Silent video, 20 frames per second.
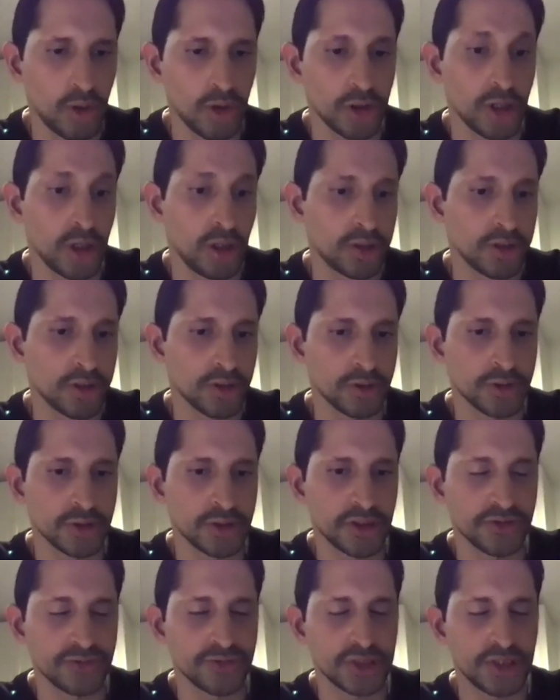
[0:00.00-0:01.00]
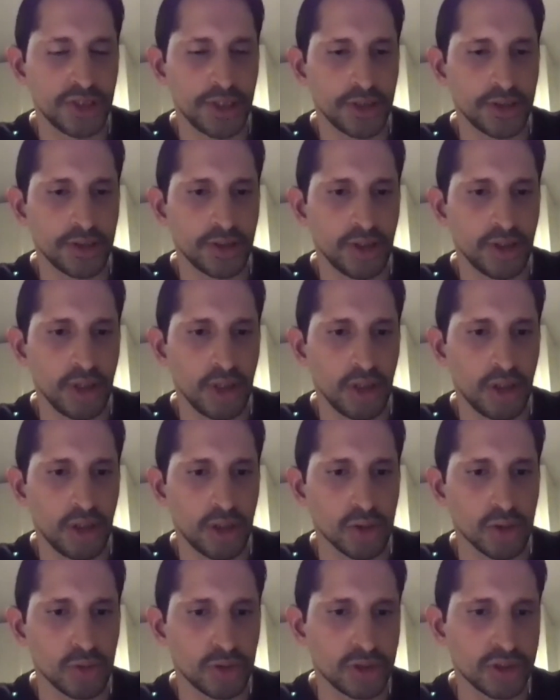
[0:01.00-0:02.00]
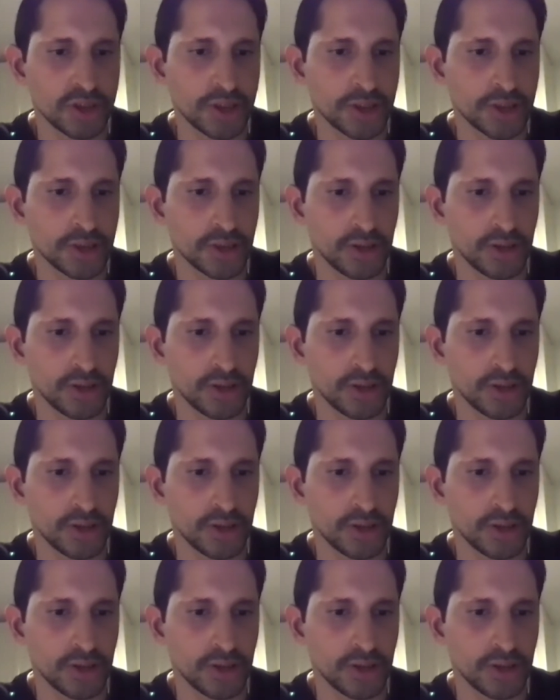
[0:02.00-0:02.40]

alternatives that are willing